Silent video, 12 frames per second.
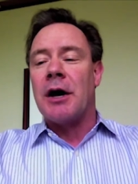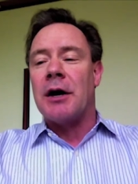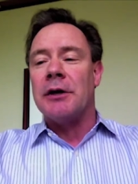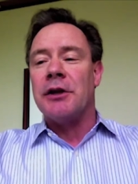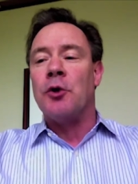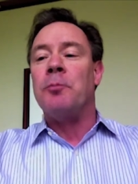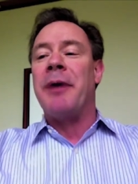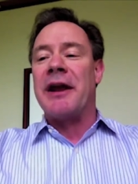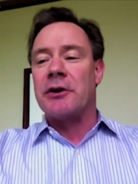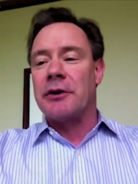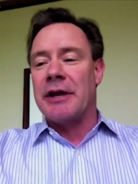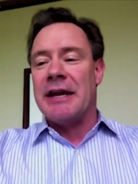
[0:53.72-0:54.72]
uh, you know,
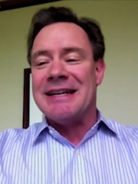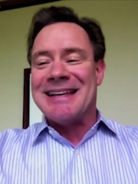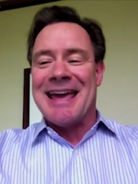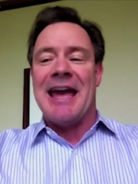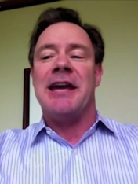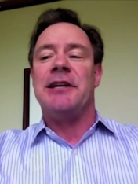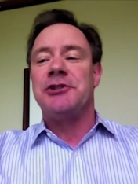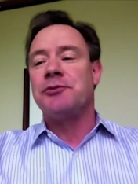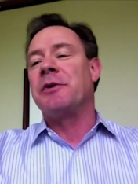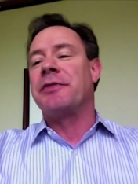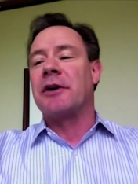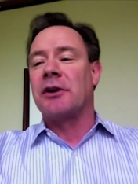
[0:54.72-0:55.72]
better engage
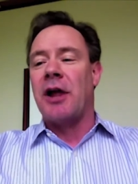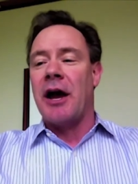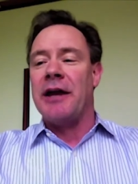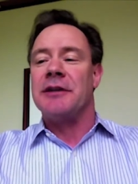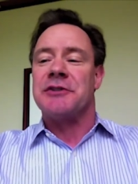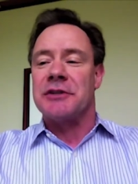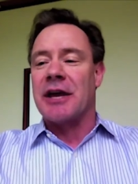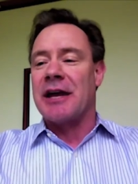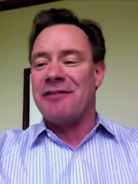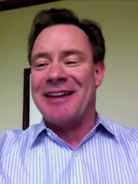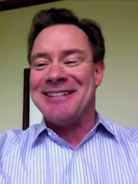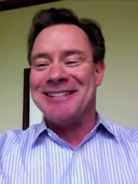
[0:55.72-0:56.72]
with their clients in
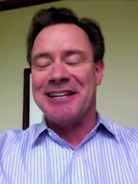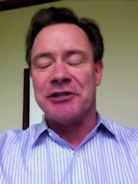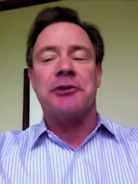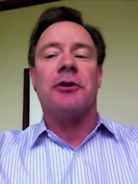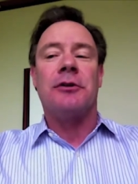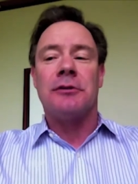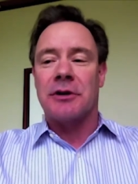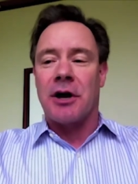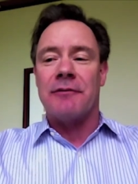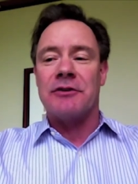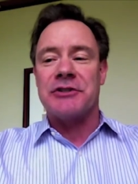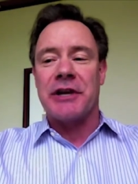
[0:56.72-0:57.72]
kind of a digital
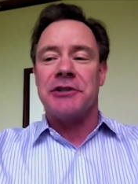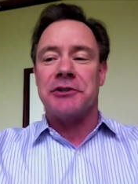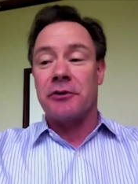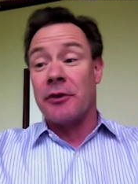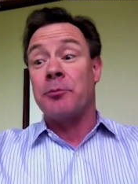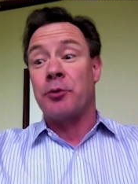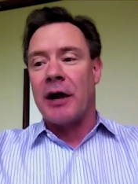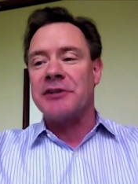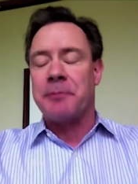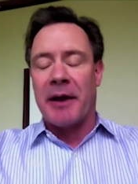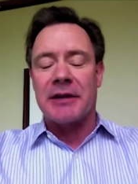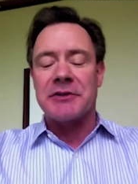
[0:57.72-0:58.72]
conversation or their
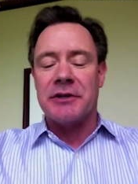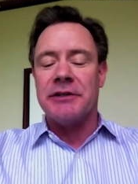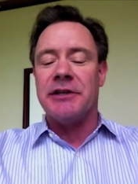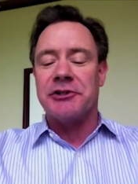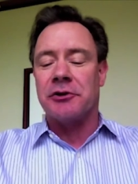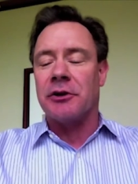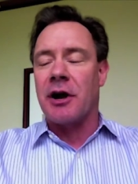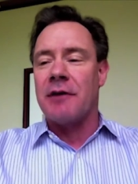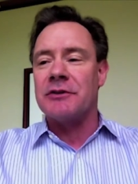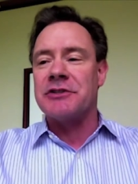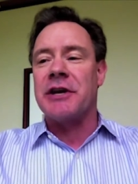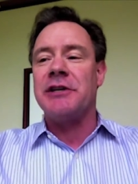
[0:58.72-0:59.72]
prospects in a digital
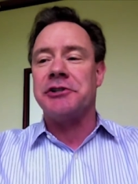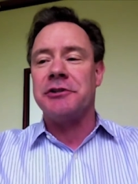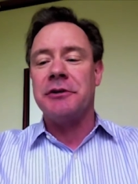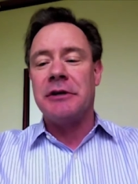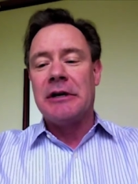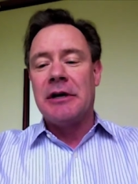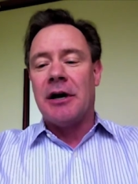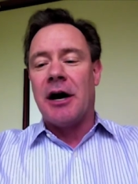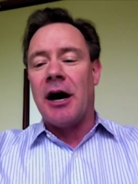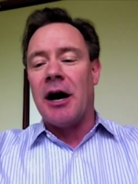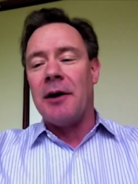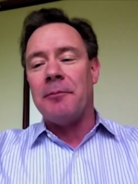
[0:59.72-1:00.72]
conversation.
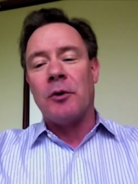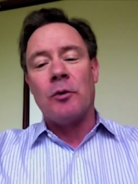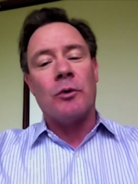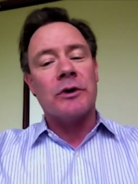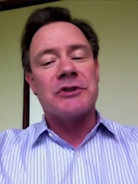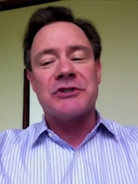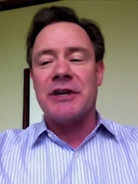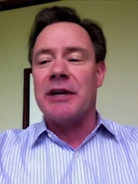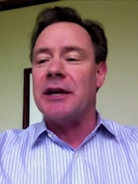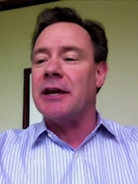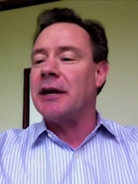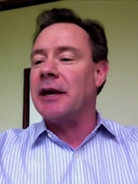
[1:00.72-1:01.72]
Um, we're
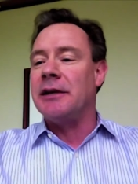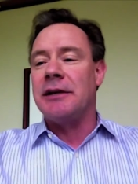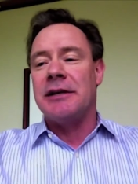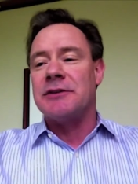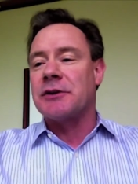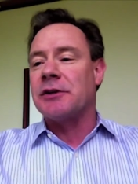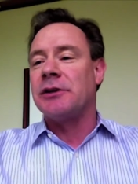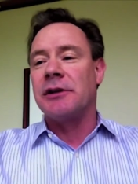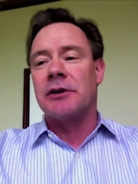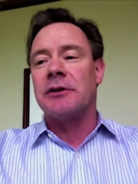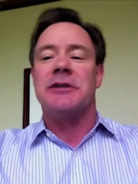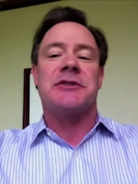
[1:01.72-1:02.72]
seeing it is
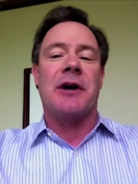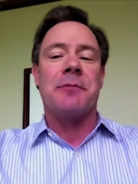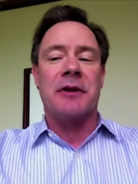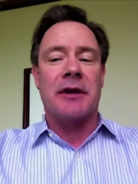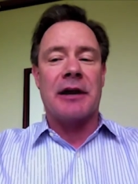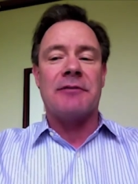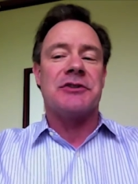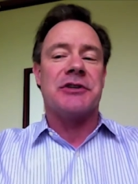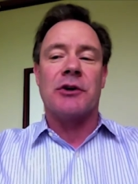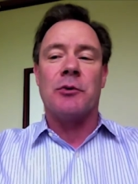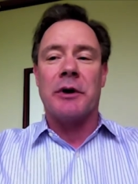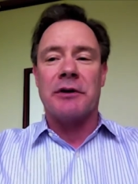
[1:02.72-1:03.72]
clearly something that every
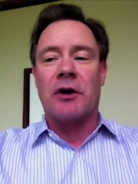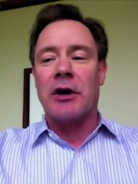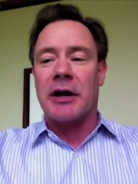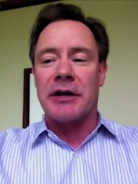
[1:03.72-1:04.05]
single one of